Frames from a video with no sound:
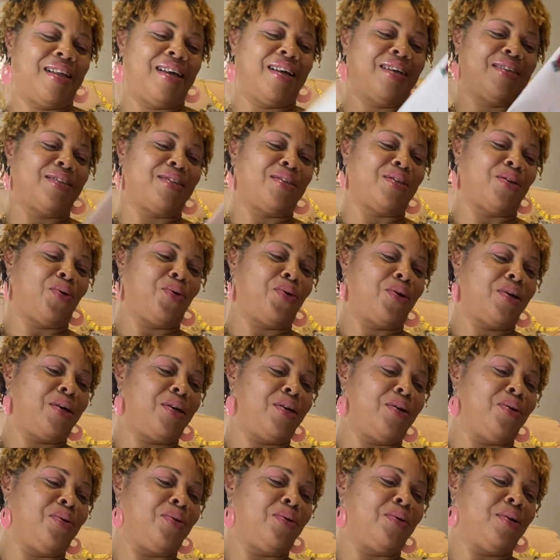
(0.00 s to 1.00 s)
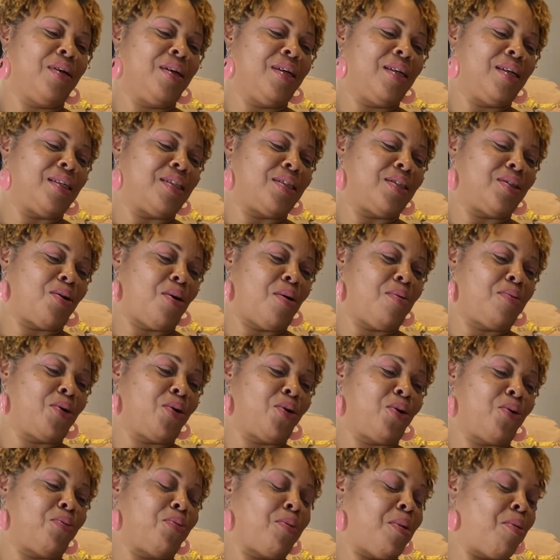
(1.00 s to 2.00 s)
That's so cute. And so I'm
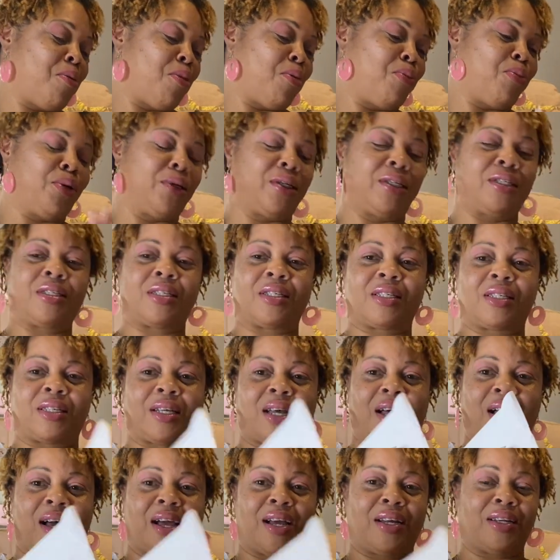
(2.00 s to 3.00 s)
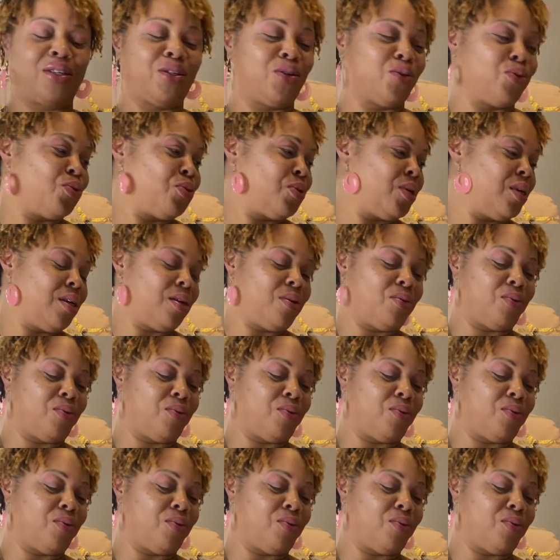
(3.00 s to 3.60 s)
gonna I'm gonna put this aside to read.